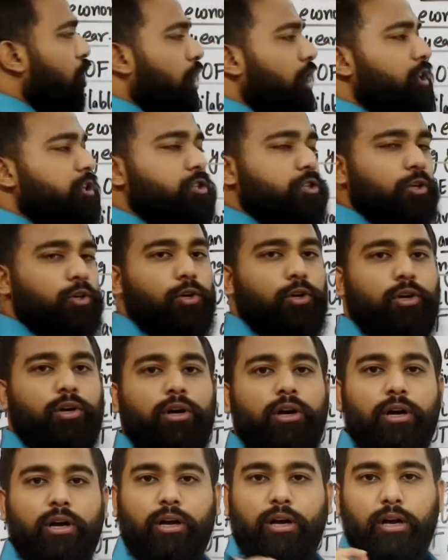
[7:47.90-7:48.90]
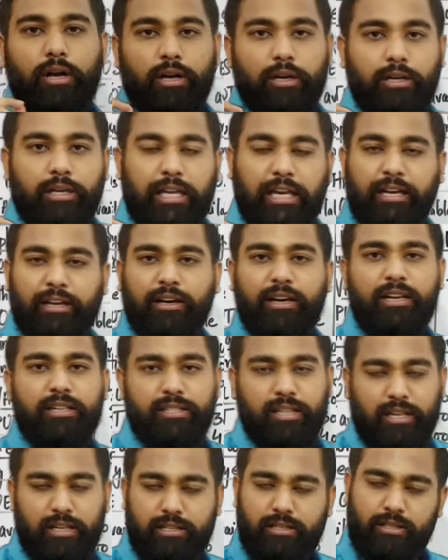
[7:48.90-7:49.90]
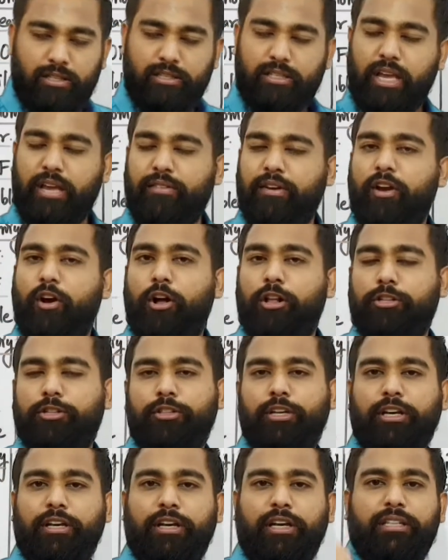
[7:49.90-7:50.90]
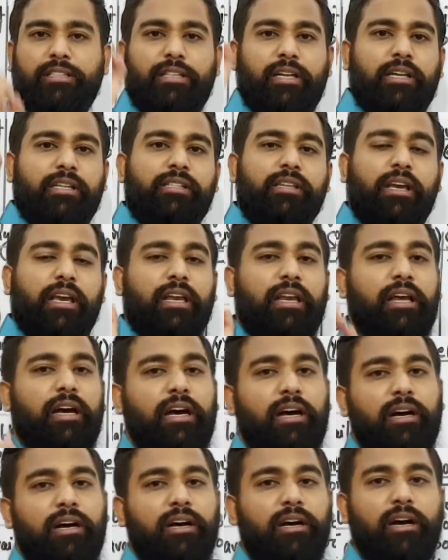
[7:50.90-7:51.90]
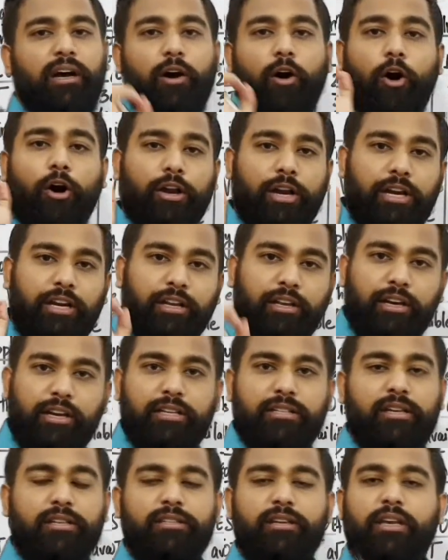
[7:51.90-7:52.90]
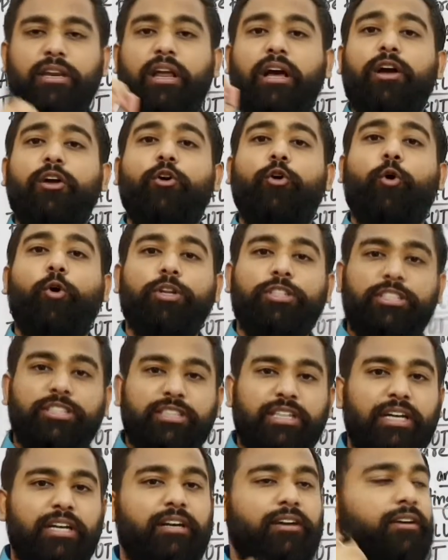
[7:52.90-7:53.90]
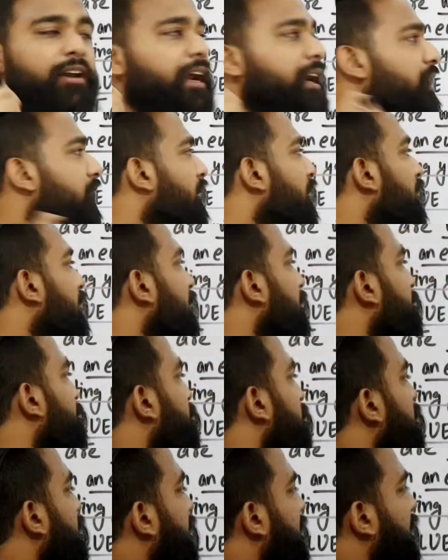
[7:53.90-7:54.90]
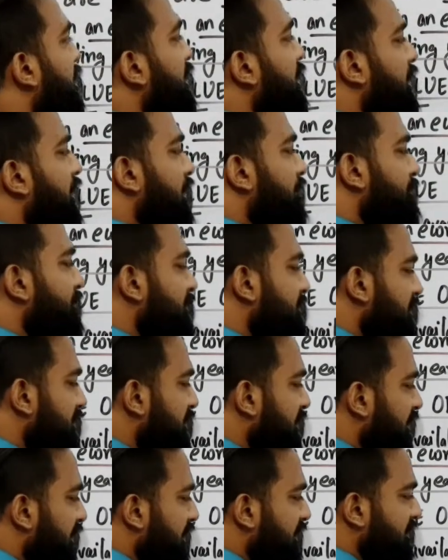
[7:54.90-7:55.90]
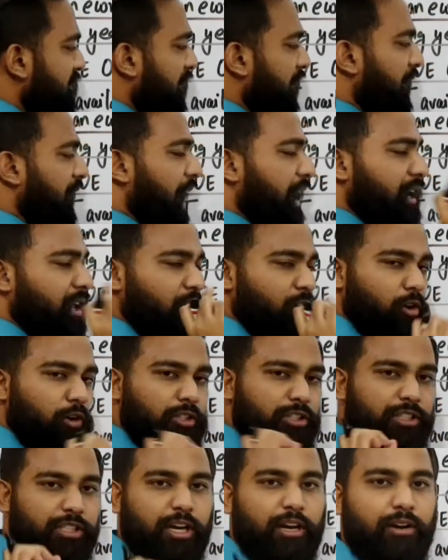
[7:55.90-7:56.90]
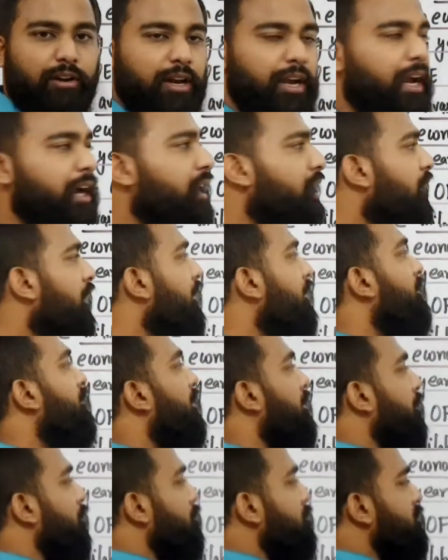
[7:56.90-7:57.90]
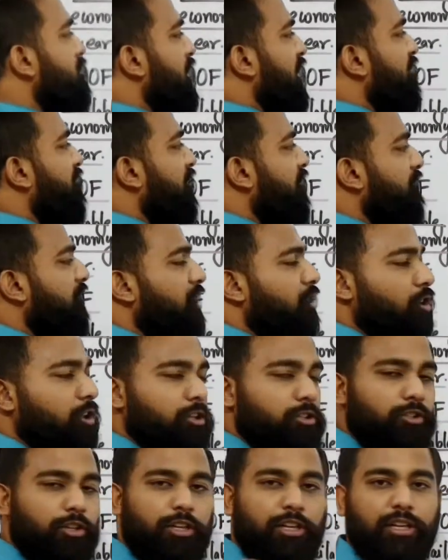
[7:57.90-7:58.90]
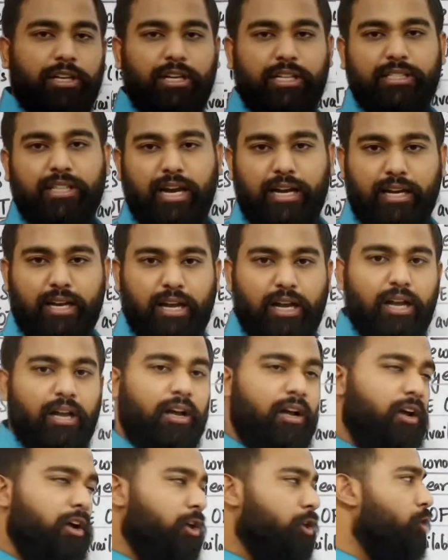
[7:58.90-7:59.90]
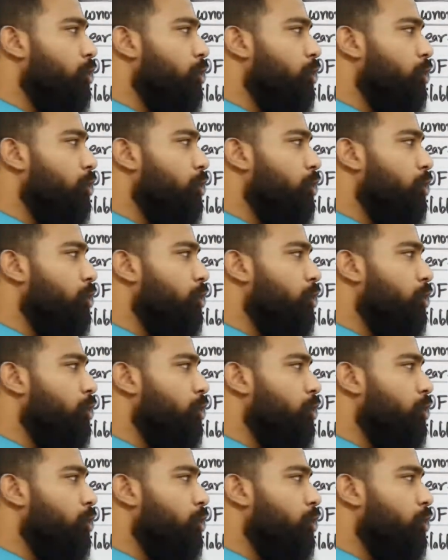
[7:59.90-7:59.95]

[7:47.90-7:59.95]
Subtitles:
also decreases, the saving also decreases in a or increases in a constant rate. If your income is increasing at a constant rate, then your saving will also increase at a